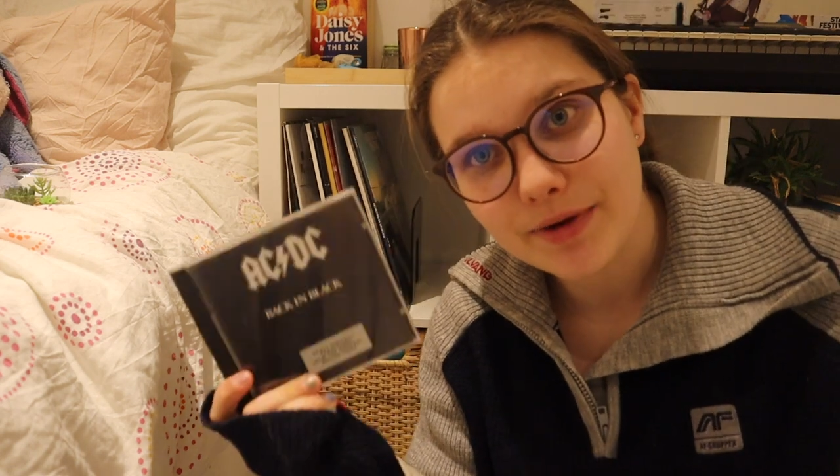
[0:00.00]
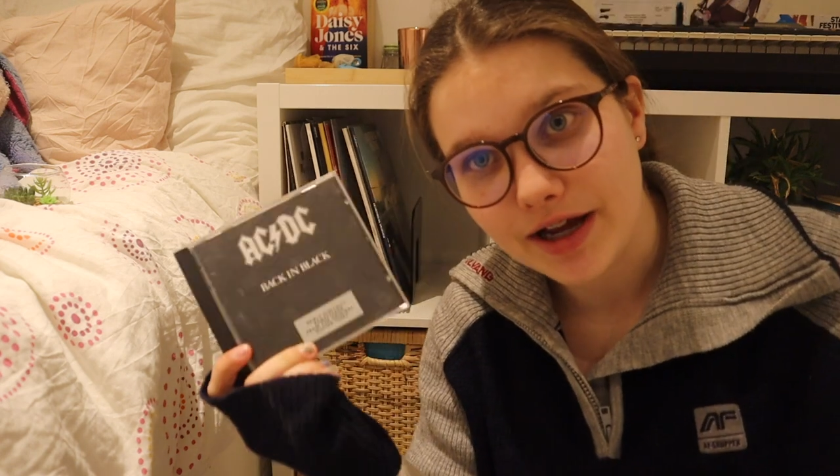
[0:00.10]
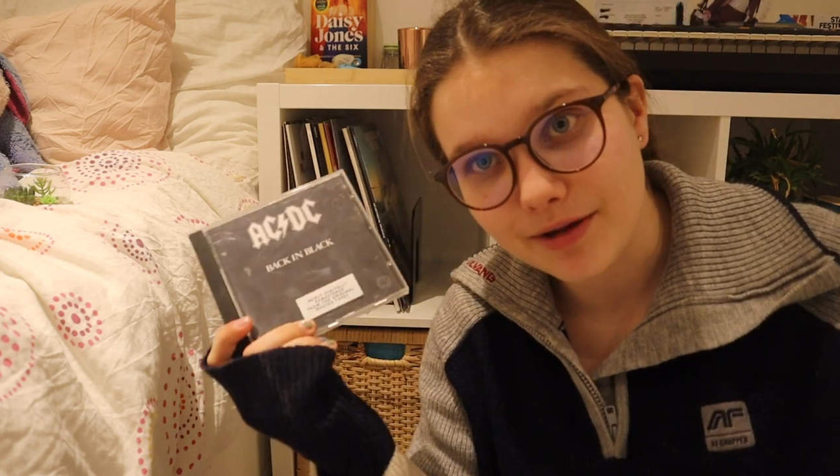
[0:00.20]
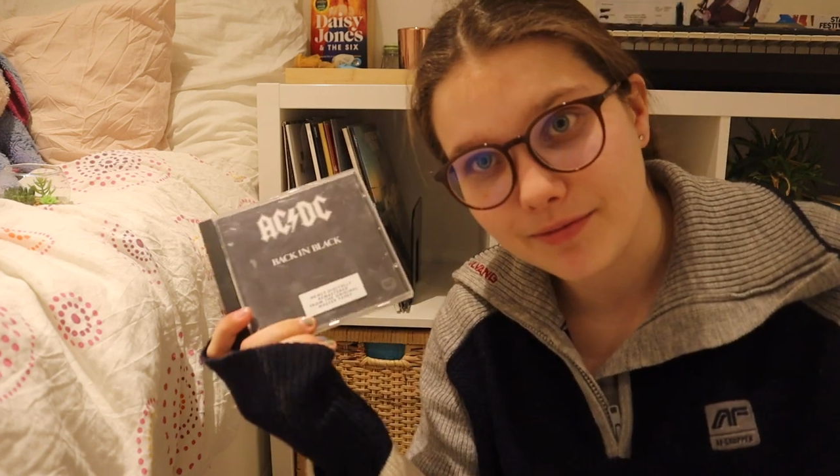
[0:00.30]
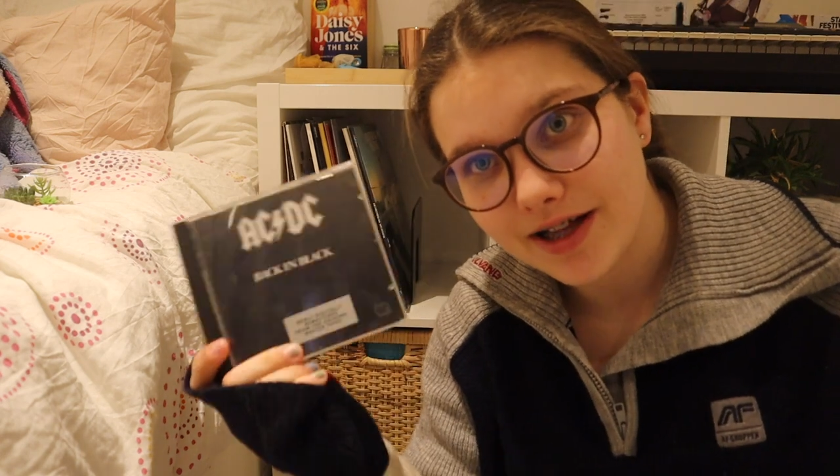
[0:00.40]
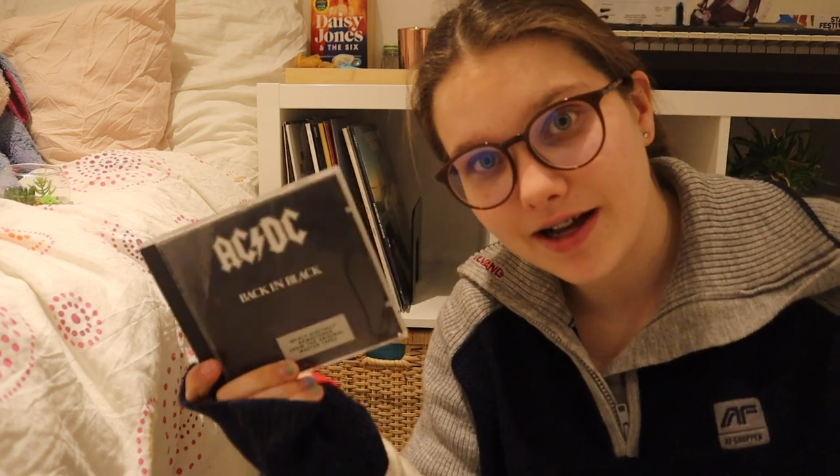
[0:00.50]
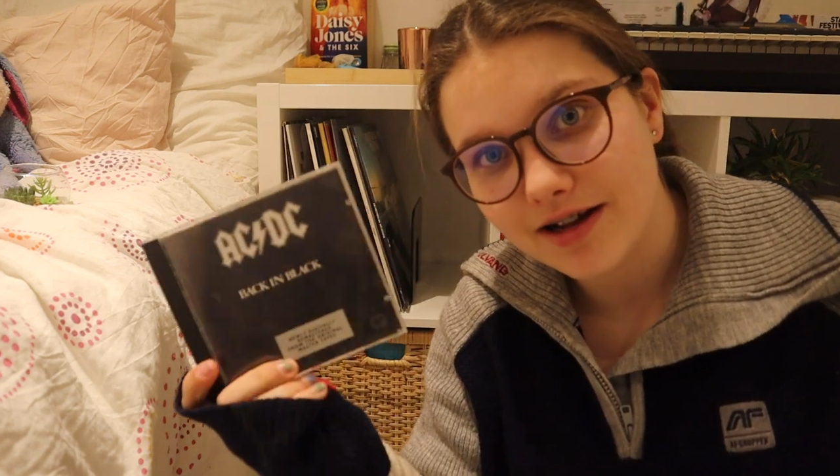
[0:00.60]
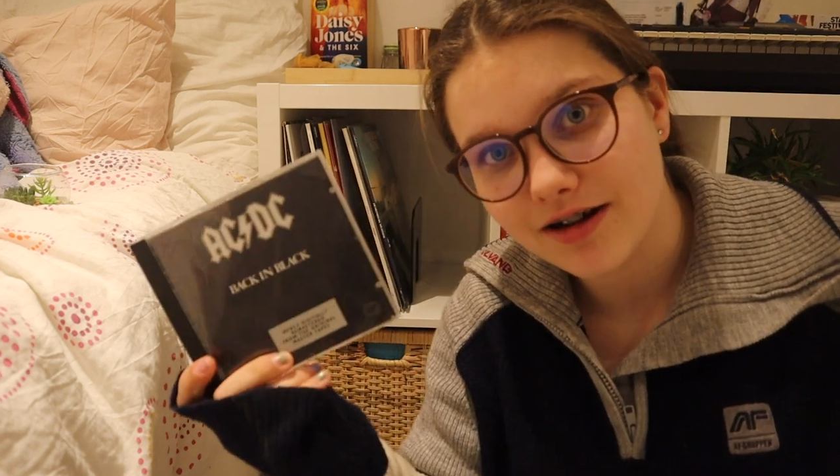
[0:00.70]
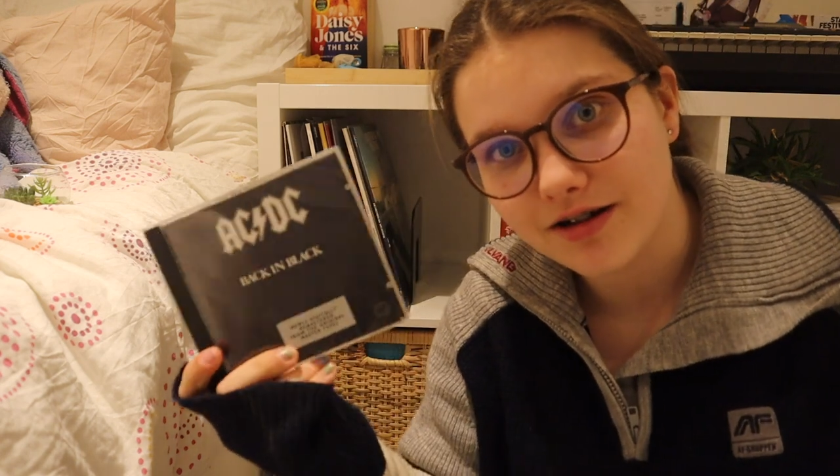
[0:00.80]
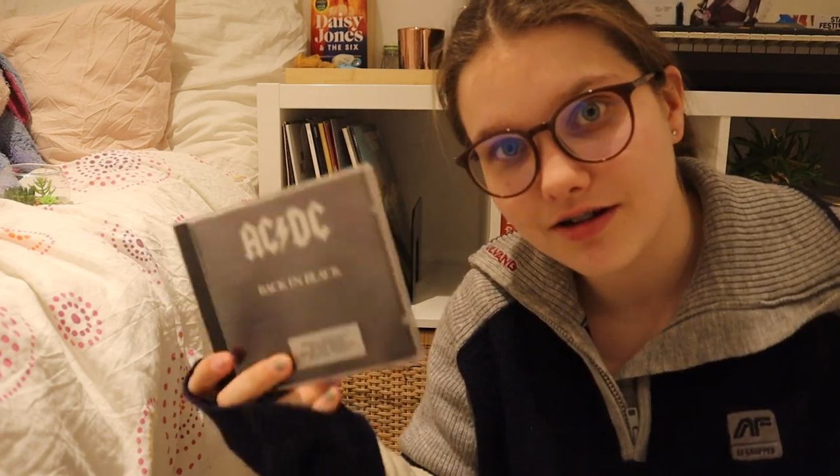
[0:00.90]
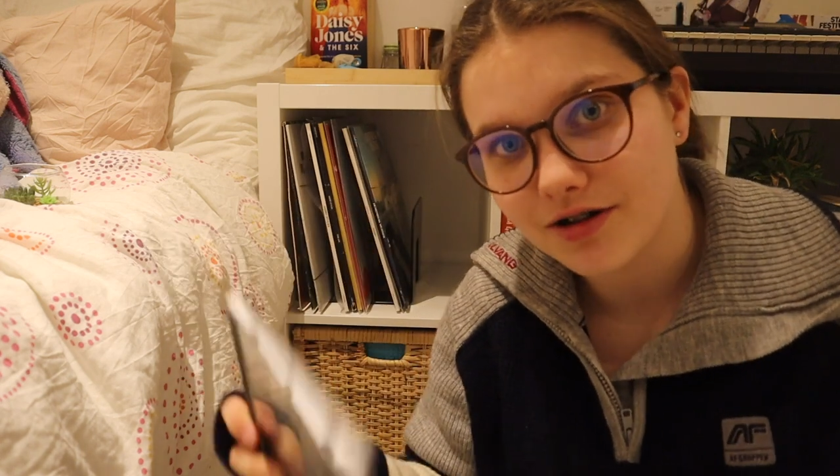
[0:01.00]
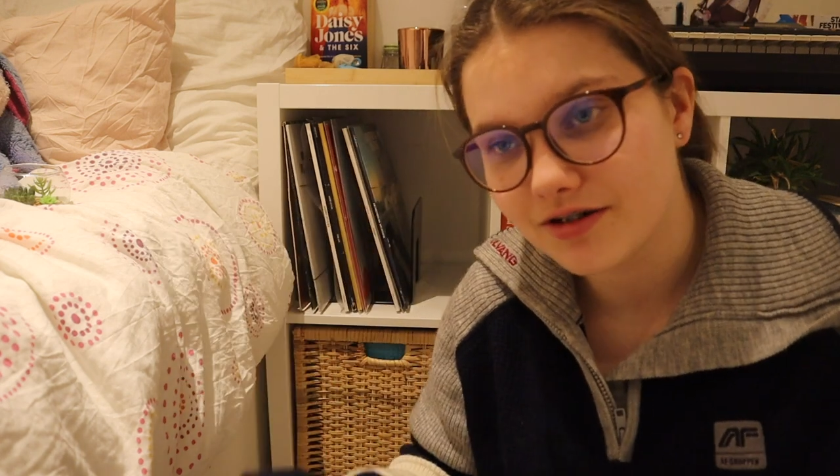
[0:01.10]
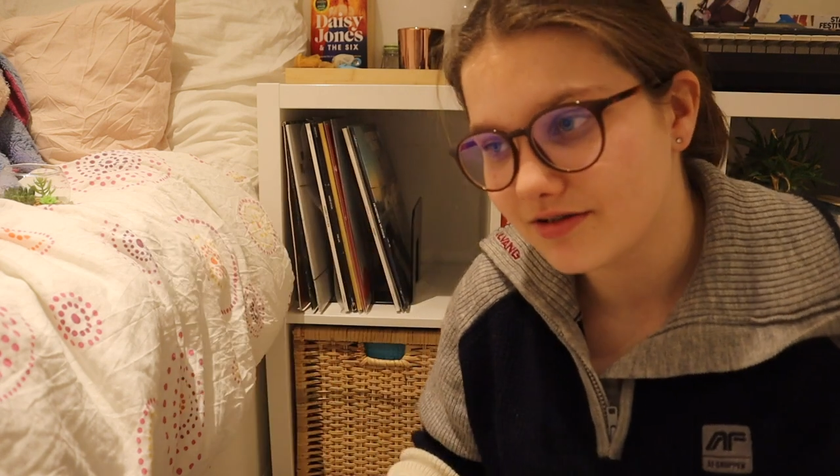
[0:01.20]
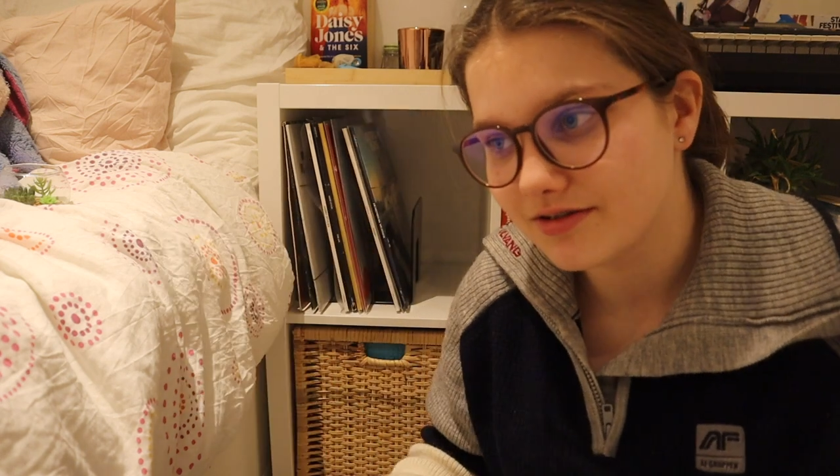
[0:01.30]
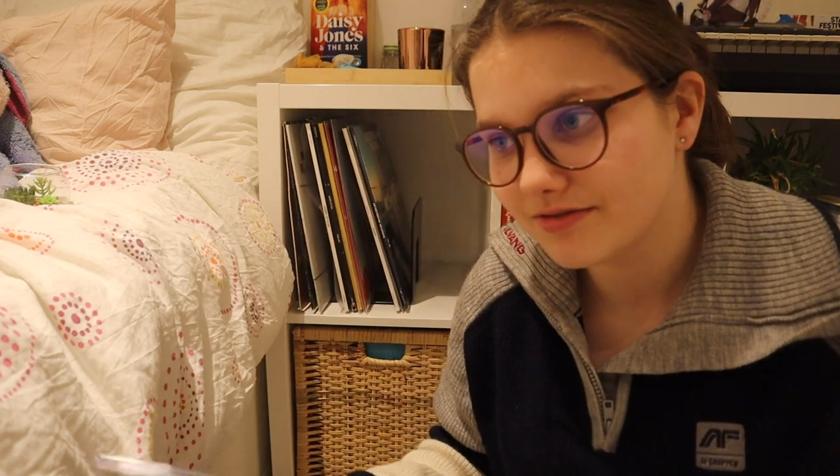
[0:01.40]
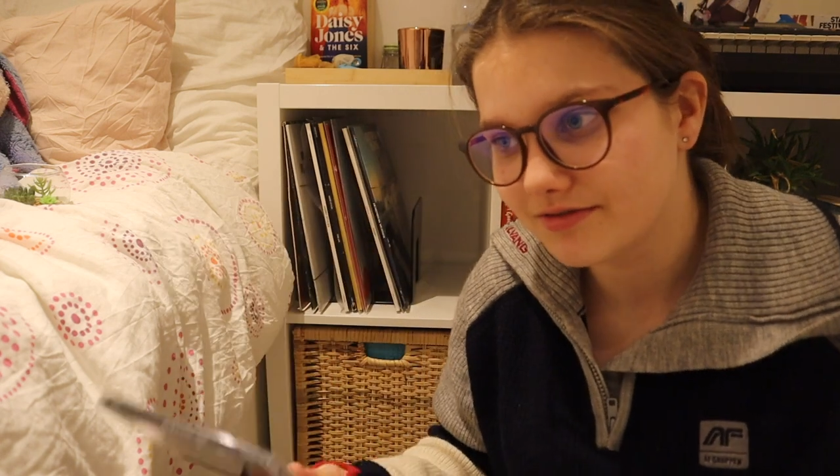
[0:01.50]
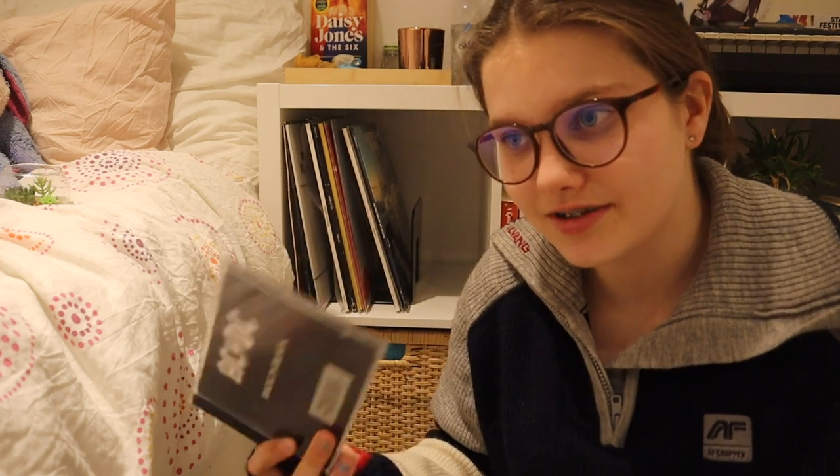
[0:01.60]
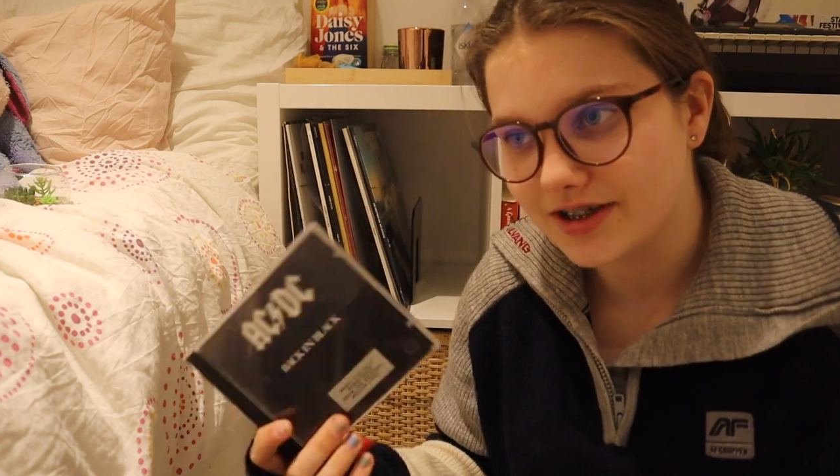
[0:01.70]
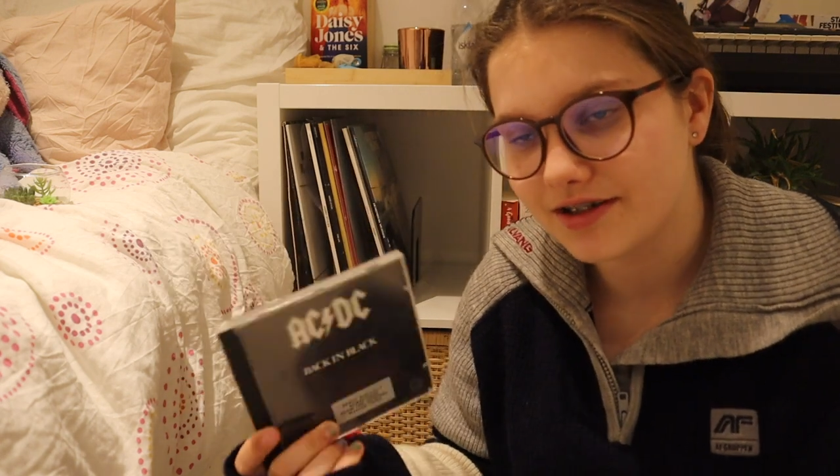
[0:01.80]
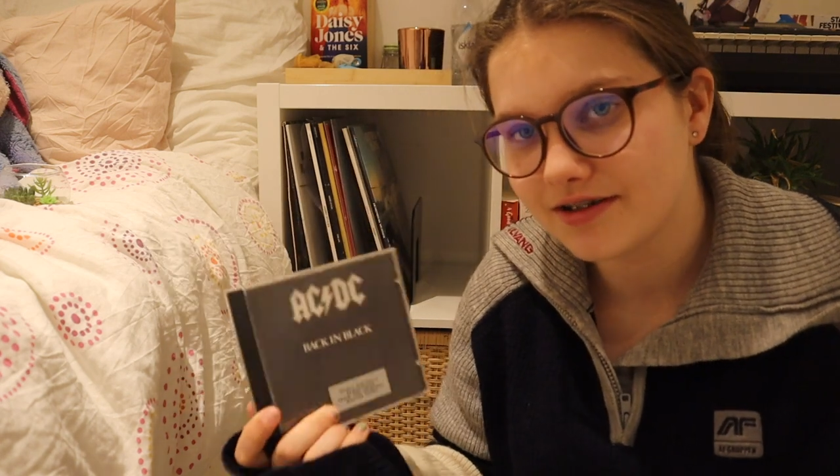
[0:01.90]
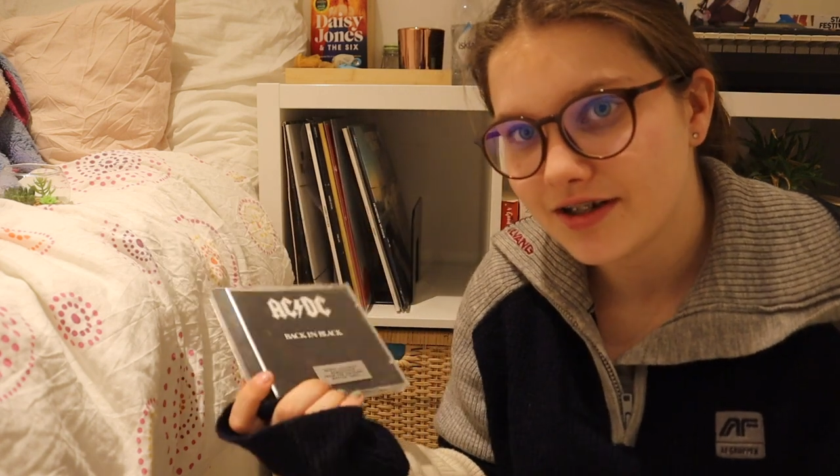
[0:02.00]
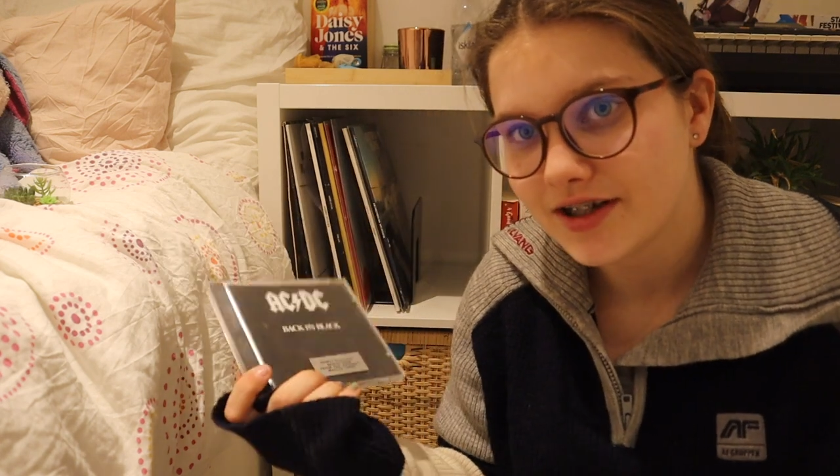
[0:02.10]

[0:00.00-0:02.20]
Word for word: Back in Black, all like